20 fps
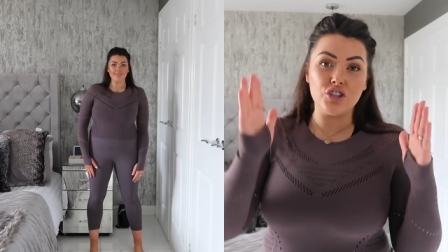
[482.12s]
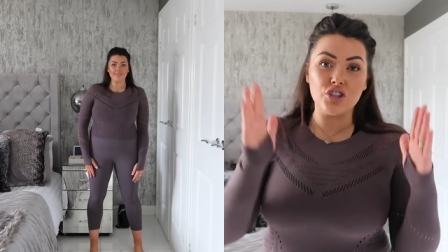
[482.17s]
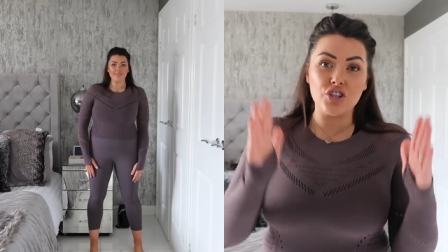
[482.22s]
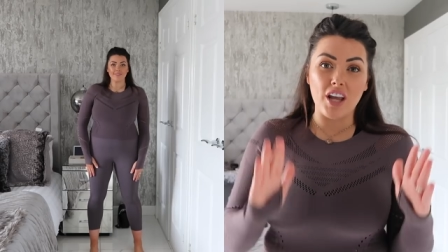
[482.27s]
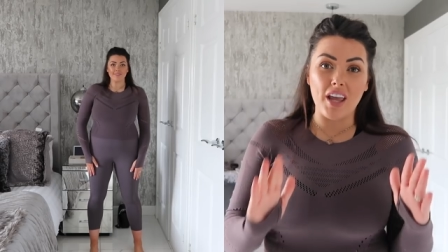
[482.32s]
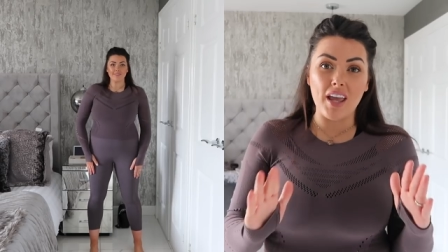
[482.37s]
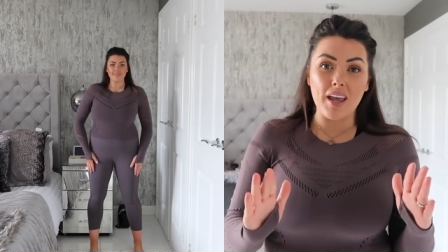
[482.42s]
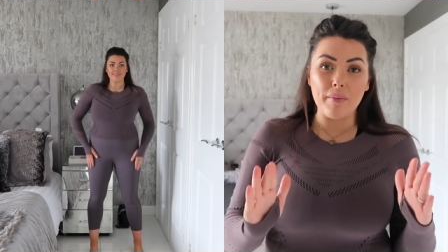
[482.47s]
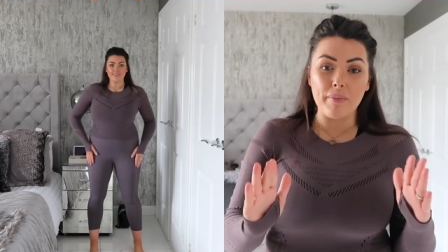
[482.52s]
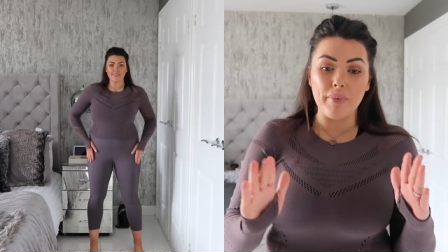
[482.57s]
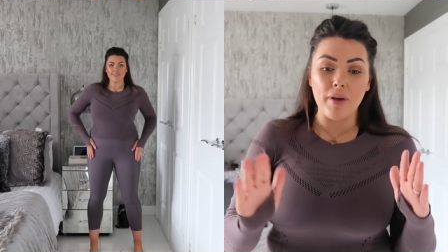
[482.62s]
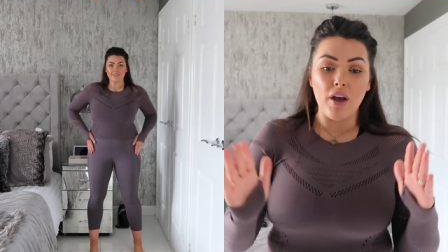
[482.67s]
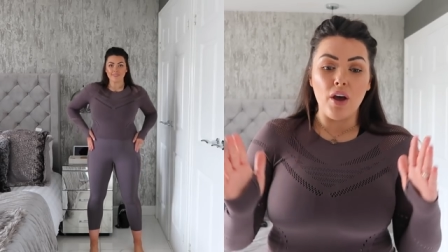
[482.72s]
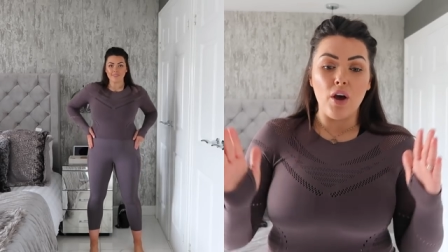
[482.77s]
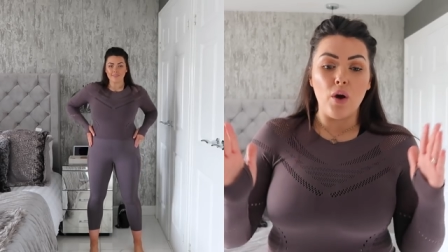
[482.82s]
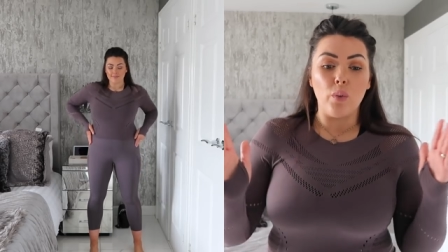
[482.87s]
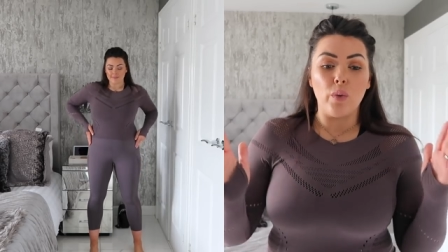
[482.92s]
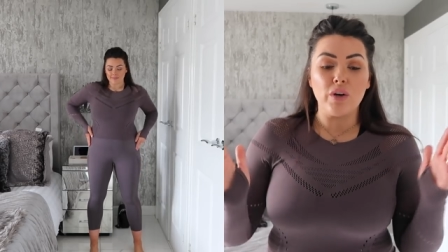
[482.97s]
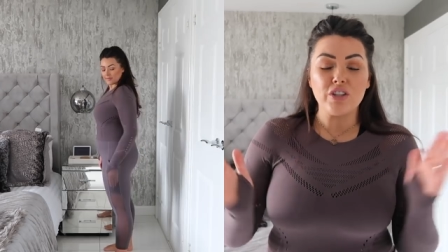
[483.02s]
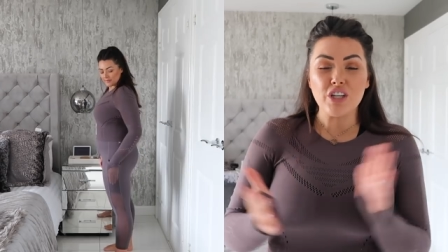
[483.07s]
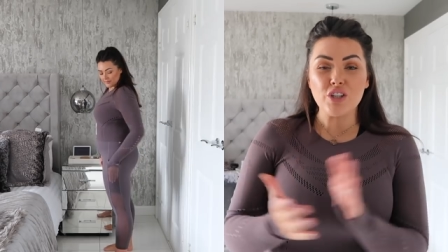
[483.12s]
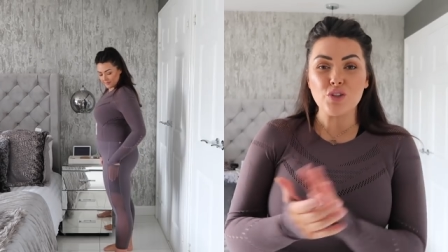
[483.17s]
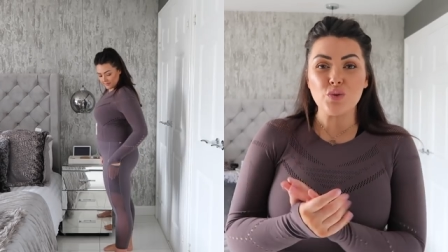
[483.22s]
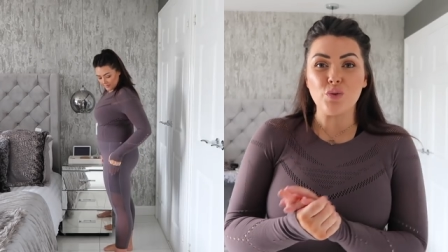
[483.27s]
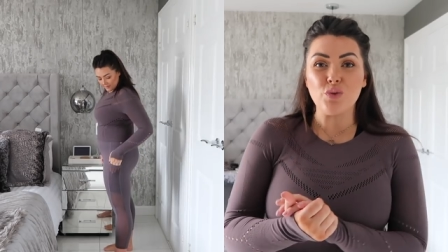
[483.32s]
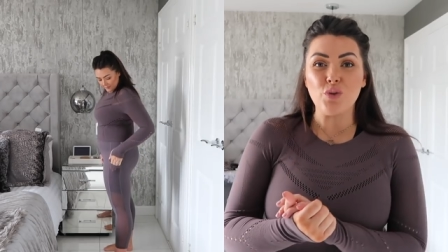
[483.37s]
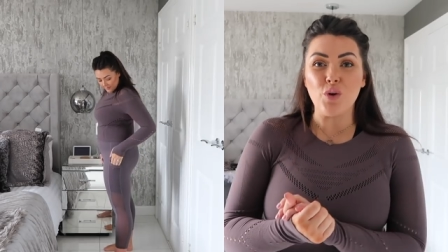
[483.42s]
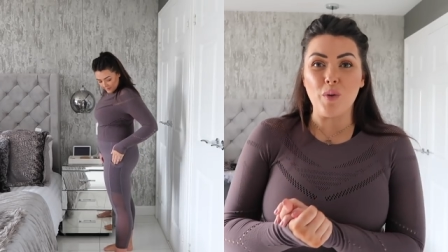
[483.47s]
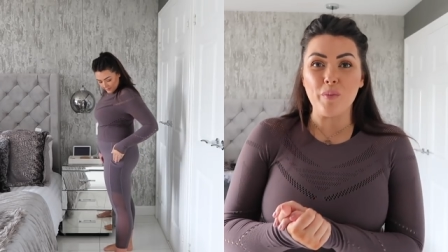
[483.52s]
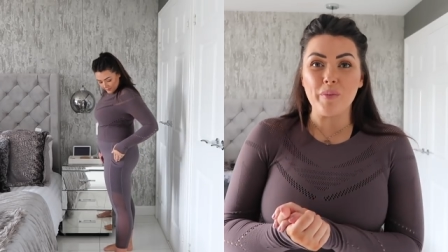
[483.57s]
shape, which I
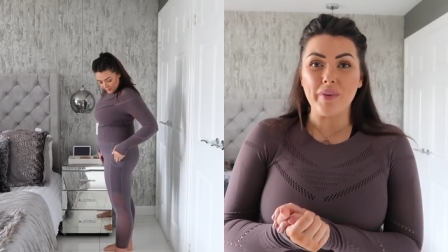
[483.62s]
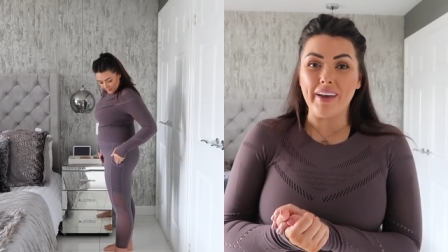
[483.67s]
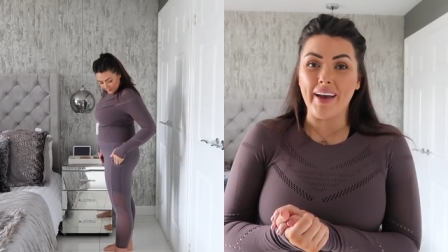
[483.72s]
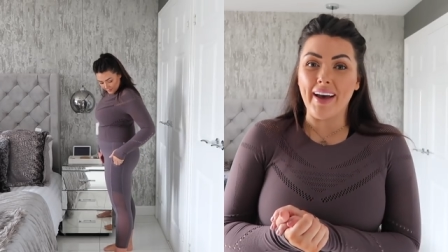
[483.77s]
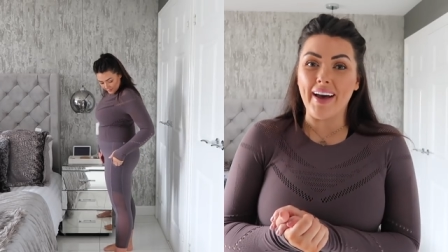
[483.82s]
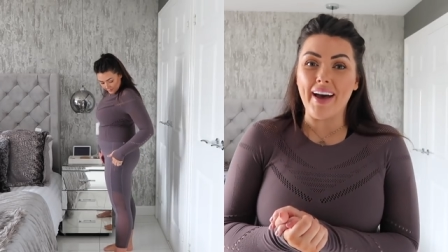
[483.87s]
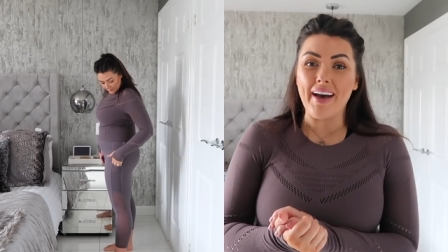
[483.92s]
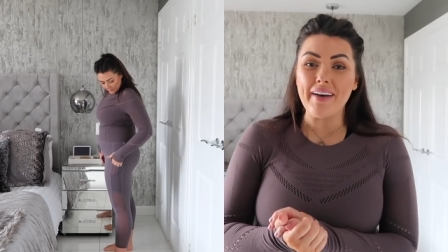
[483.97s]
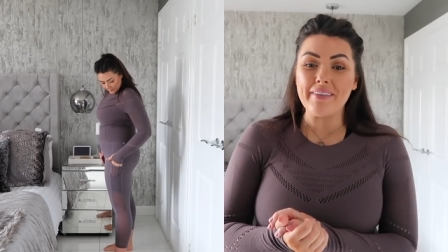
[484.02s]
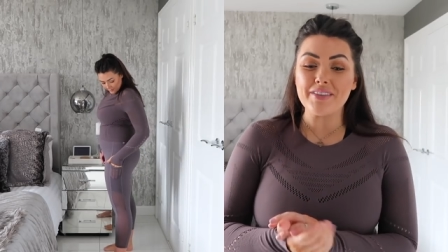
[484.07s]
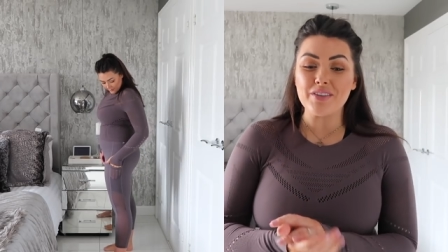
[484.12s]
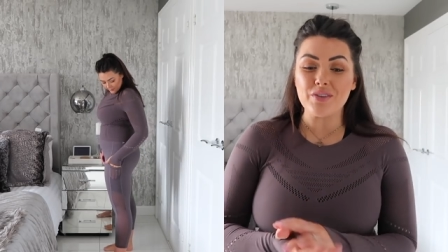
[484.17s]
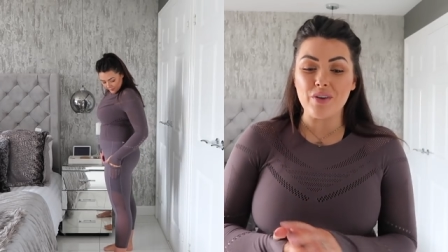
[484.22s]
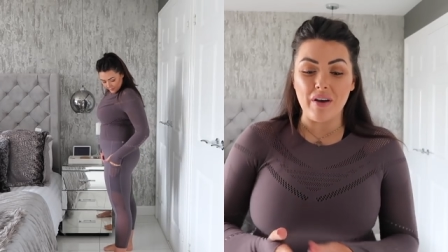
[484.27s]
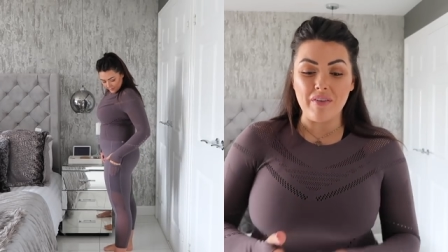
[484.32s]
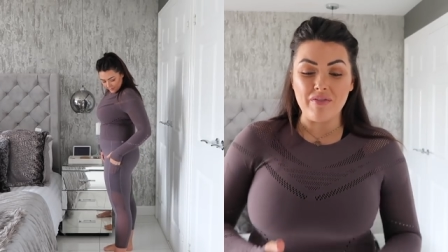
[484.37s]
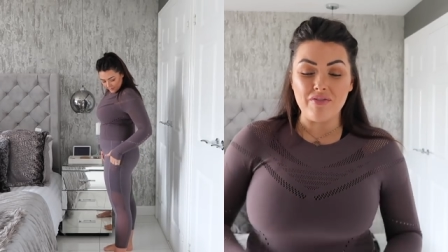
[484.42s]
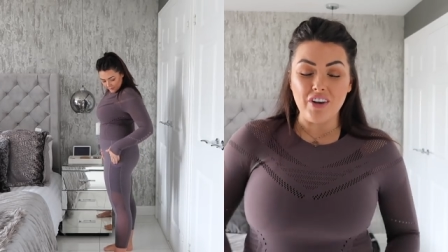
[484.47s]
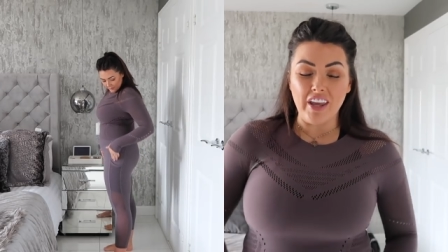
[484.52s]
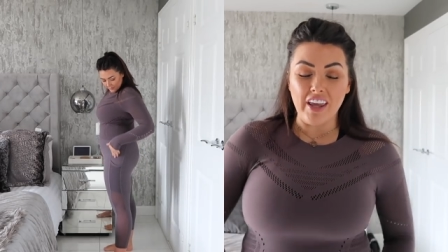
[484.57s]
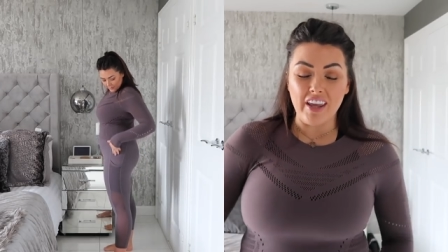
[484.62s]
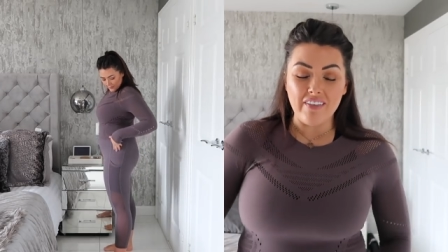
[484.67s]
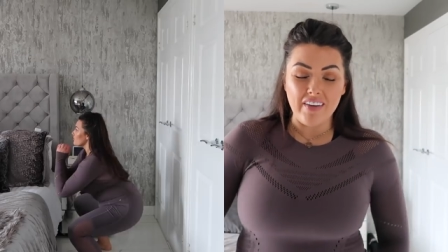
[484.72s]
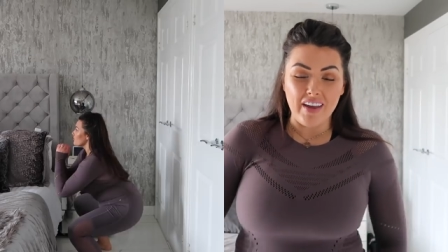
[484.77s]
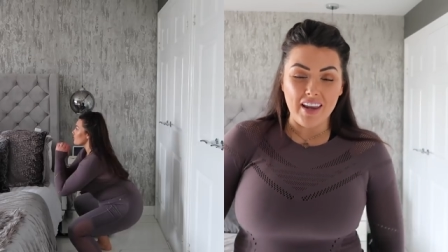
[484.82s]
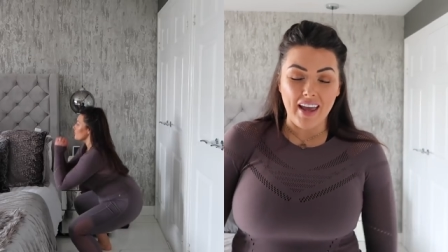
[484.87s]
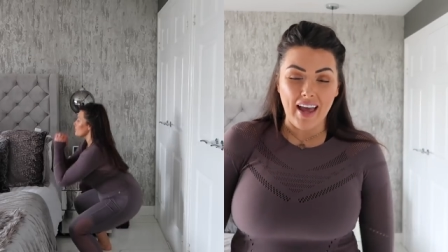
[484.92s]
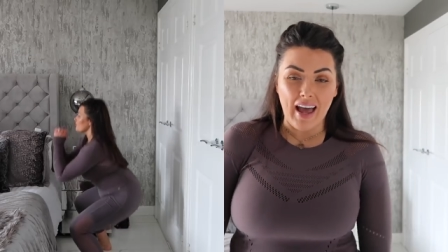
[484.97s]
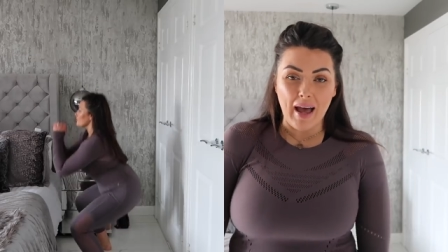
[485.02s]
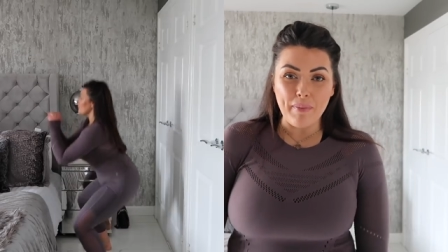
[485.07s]
don't normally have. So I'm very,
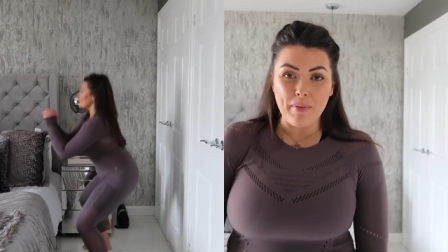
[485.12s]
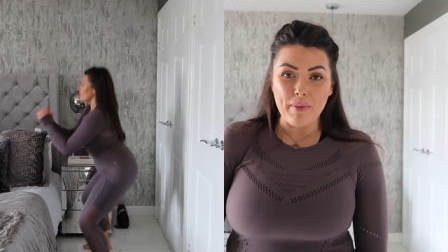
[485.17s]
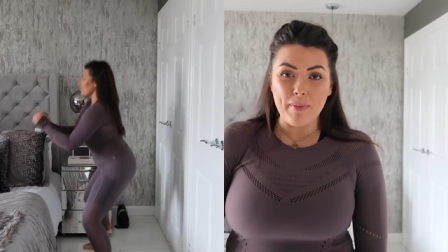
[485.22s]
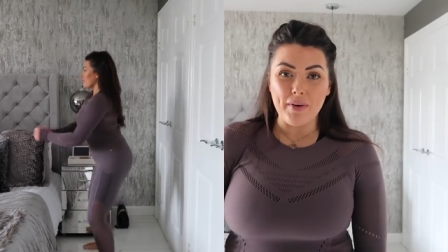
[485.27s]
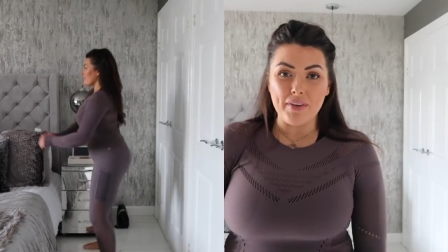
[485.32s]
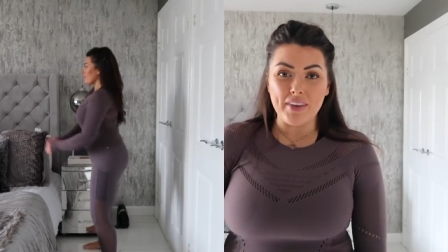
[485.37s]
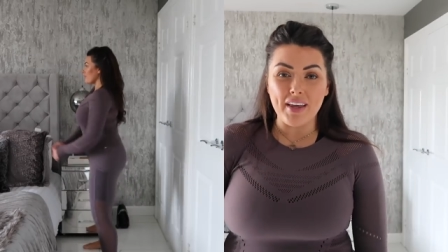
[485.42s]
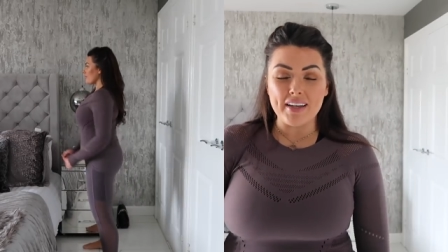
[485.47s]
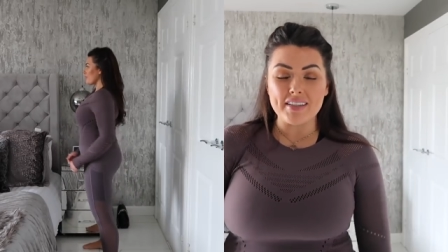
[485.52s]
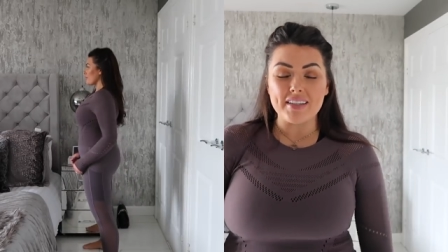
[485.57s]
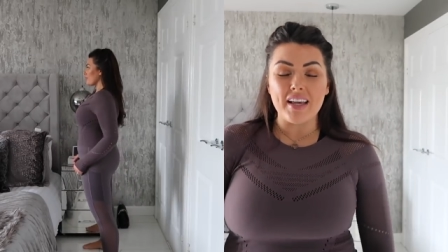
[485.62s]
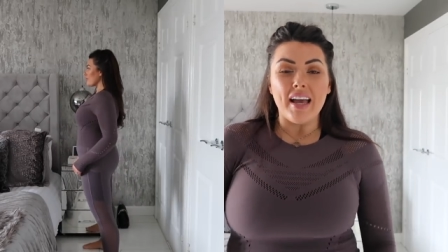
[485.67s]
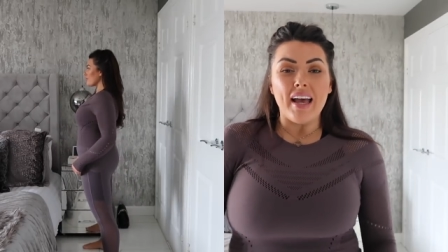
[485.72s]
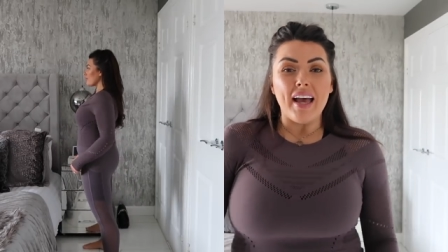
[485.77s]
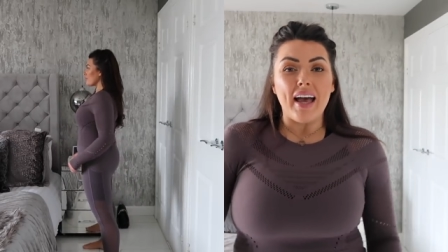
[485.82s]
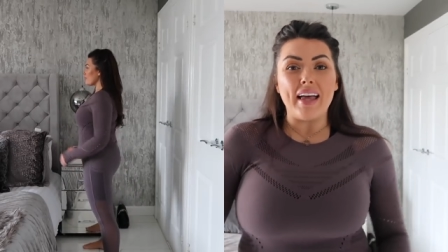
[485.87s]
very happy about this.